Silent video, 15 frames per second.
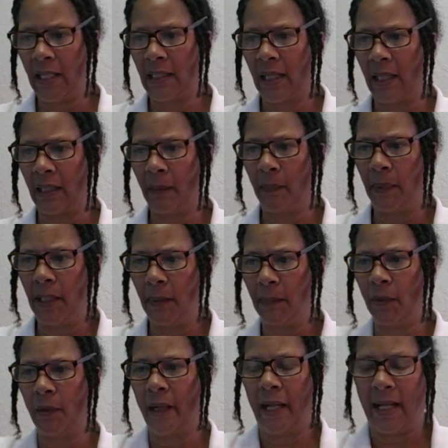that the
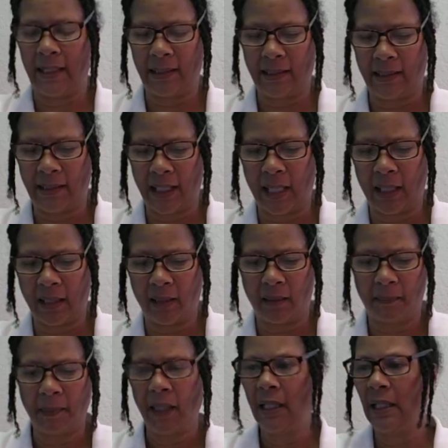people had set up